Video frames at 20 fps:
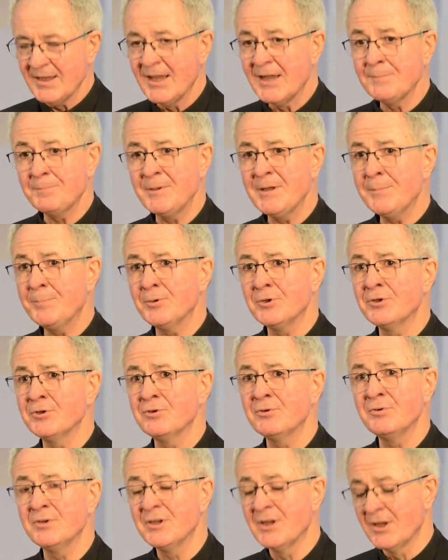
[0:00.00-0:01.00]
And people
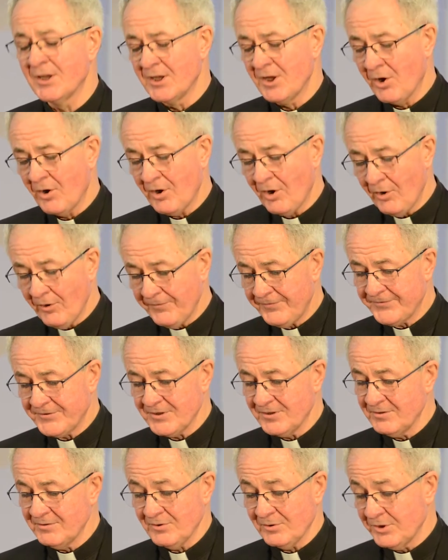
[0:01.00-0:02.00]
who
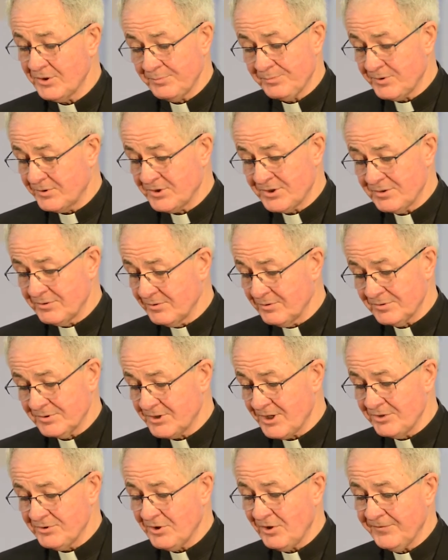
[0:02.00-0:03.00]

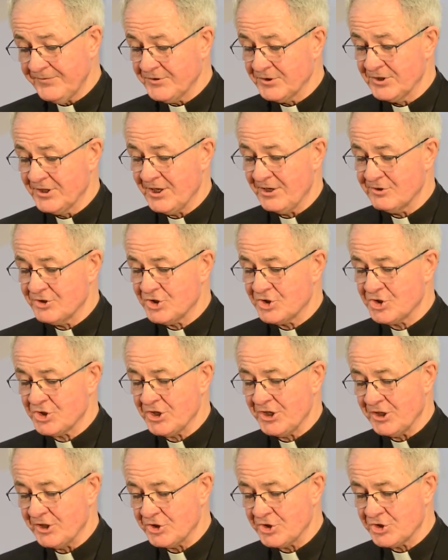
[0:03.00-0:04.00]
don't often go to
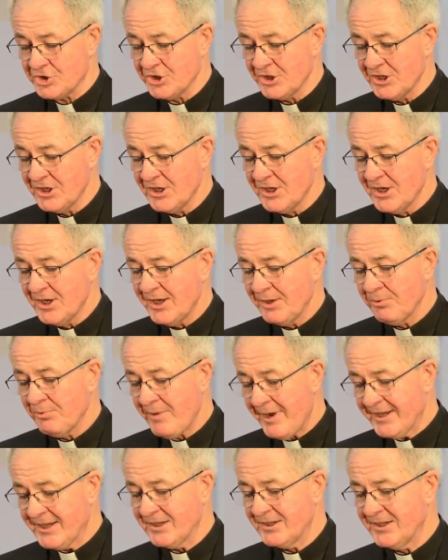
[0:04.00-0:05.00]
church
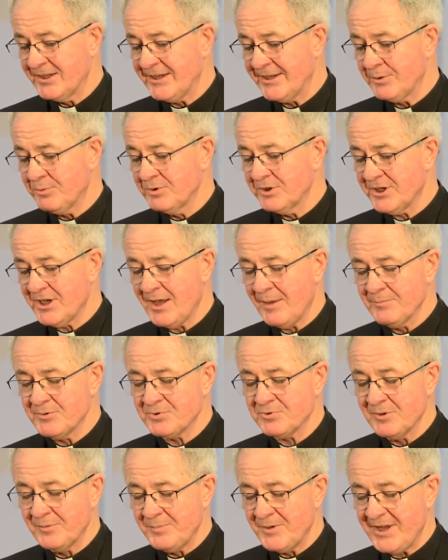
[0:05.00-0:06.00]
regularly will come
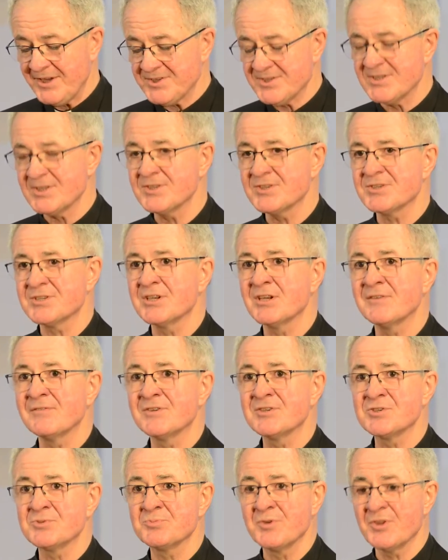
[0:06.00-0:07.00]
to a blessing
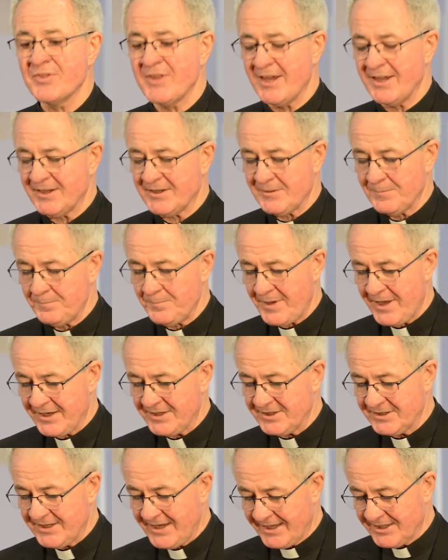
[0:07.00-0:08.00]
service with their
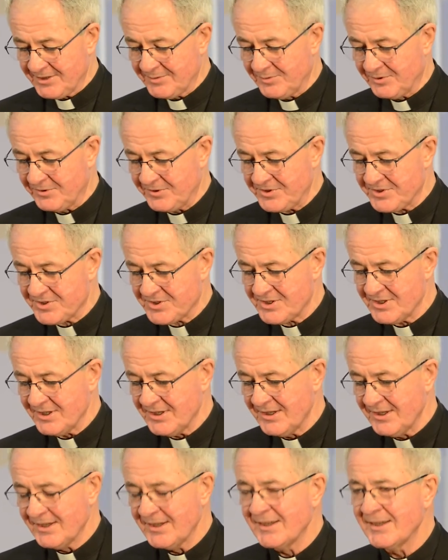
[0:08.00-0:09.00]
companion animals.
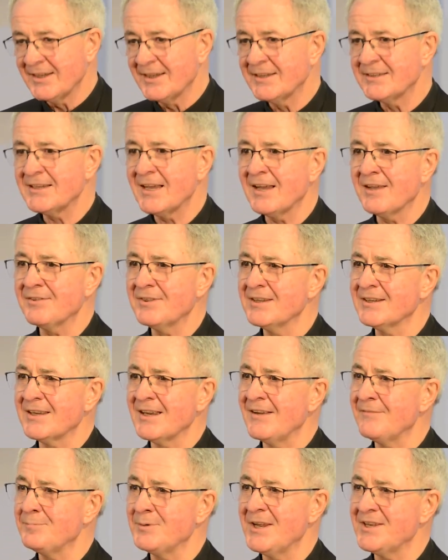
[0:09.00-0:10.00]
And I think
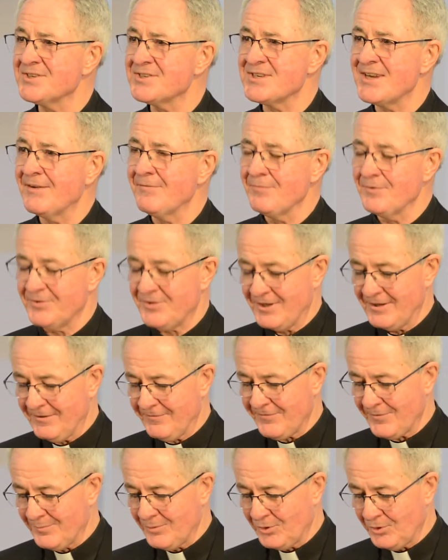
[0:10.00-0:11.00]
I've blessed everything
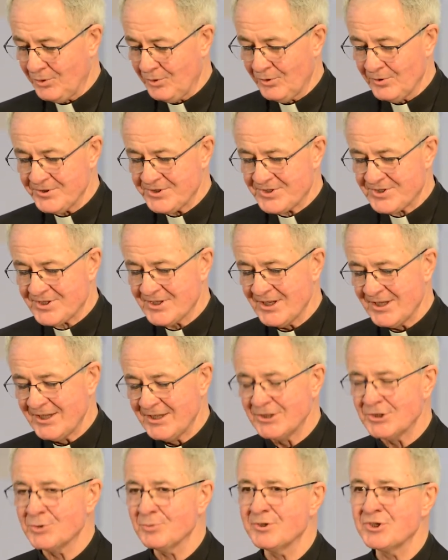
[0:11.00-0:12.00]
from a horse
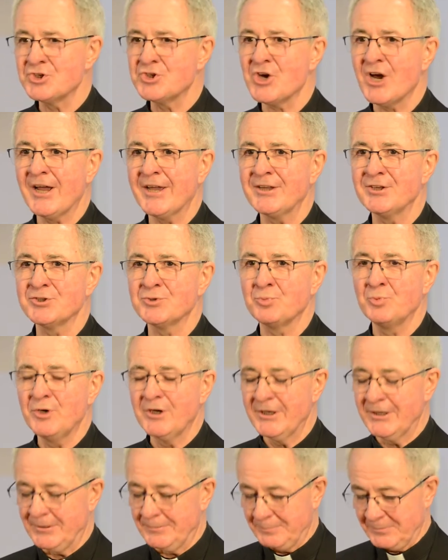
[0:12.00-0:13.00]
to a giant
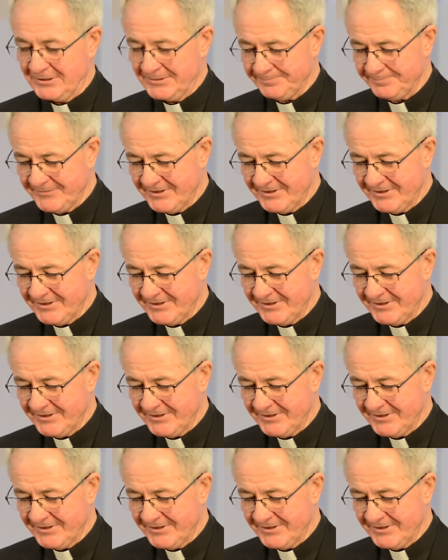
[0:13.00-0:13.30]
worm.